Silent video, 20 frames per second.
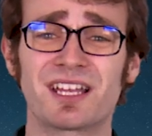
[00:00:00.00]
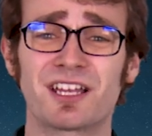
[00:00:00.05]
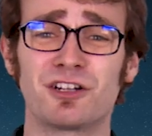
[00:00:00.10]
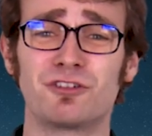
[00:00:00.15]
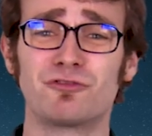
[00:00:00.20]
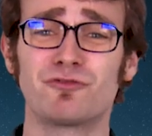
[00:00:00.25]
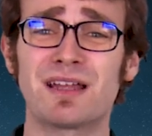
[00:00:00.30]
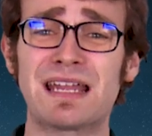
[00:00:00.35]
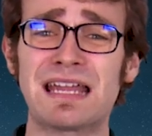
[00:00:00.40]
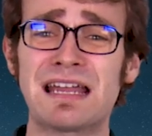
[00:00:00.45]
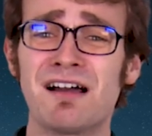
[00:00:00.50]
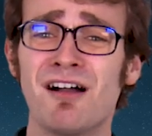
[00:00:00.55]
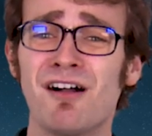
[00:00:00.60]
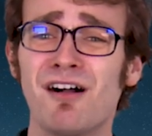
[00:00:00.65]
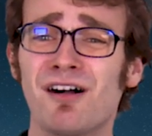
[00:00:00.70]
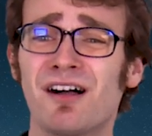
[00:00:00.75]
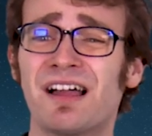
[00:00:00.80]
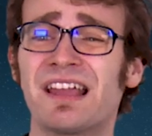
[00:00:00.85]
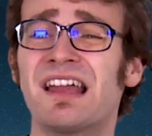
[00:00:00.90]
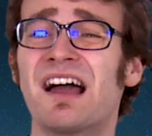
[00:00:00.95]
a
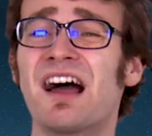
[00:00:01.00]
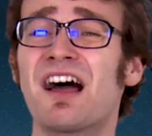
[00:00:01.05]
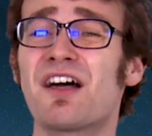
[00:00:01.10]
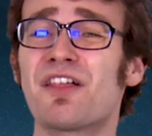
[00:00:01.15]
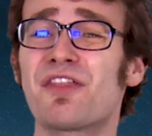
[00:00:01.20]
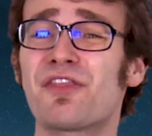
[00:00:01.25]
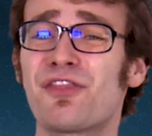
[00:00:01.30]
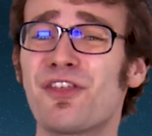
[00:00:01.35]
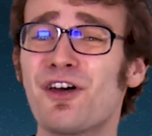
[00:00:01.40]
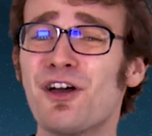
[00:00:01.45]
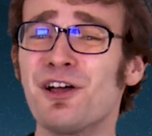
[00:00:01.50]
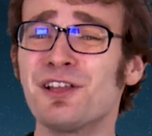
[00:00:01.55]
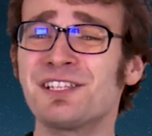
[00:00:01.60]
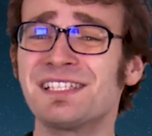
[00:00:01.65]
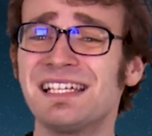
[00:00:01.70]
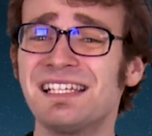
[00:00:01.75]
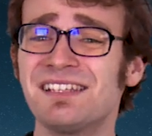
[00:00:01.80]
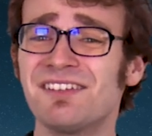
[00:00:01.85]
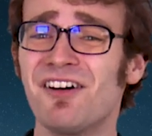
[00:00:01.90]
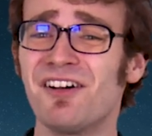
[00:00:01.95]
career-high
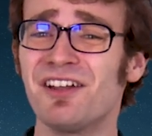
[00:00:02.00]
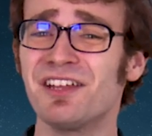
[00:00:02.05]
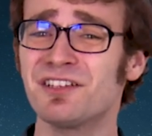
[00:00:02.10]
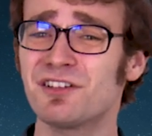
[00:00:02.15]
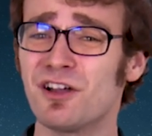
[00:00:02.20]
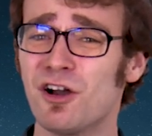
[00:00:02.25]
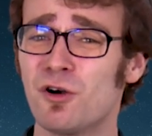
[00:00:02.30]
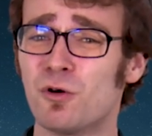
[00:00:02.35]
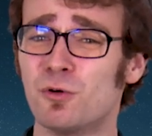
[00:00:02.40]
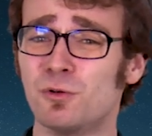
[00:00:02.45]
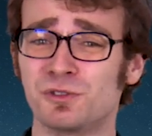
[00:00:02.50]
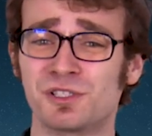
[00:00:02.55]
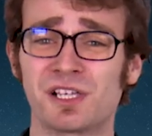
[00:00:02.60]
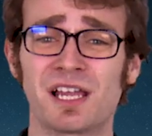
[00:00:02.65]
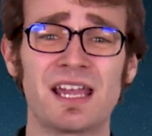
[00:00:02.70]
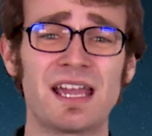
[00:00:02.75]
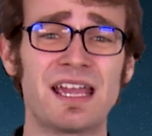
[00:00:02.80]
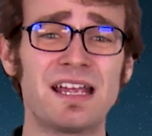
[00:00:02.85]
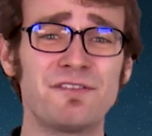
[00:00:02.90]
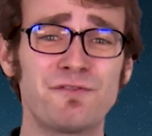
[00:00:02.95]
39 goals
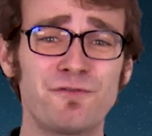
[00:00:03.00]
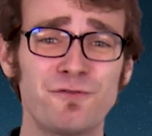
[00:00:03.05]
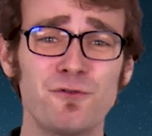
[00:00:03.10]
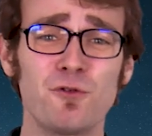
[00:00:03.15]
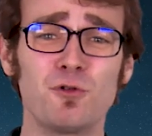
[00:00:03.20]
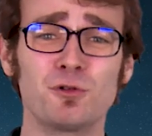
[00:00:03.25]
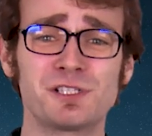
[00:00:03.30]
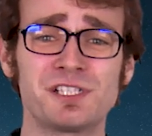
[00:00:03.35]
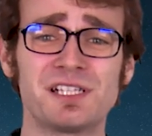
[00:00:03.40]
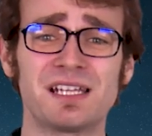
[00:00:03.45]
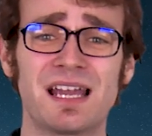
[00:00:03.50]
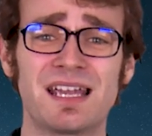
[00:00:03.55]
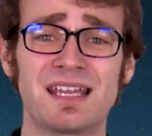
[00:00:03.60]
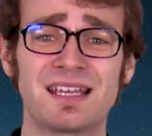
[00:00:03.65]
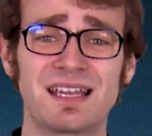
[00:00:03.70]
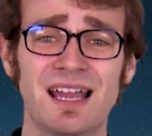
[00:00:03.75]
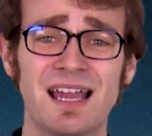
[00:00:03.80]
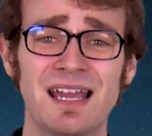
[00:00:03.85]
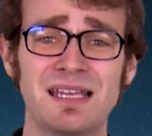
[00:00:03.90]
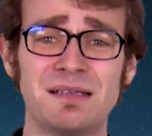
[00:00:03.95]
in
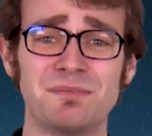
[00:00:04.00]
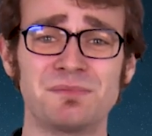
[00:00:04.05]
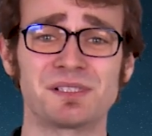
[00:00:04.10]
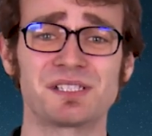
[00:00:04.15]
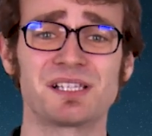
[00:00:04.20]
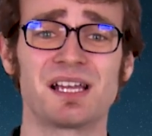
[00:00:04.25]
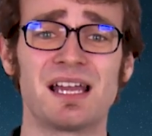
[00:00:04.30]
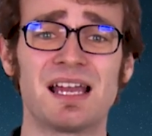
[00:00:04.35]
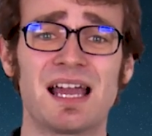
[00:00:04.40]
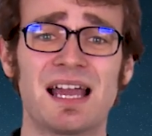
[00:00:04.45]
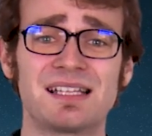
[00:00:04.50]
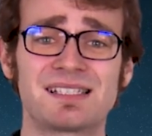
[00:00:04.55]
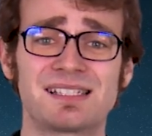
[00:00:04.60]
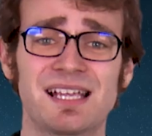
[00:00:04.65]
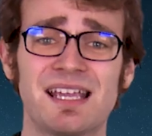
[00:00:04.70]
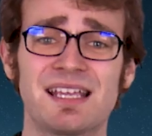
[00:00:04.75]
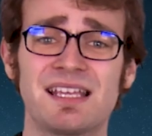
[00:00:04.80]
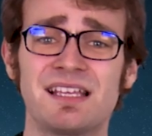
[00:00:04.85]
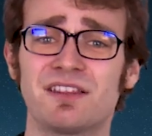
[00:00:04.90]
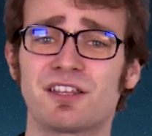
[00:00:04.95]
48 games, and
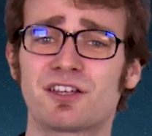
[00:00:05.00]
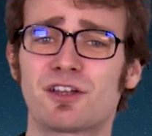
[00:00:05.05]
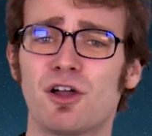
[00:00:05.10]
taking the